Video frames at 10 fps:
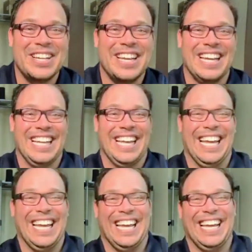
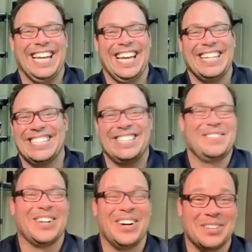I just keep
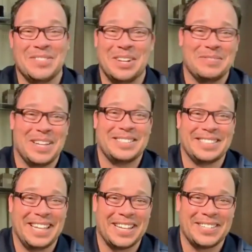calling him, then
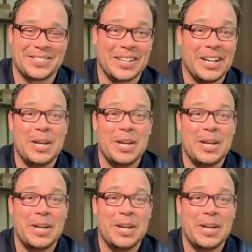eventually he answers.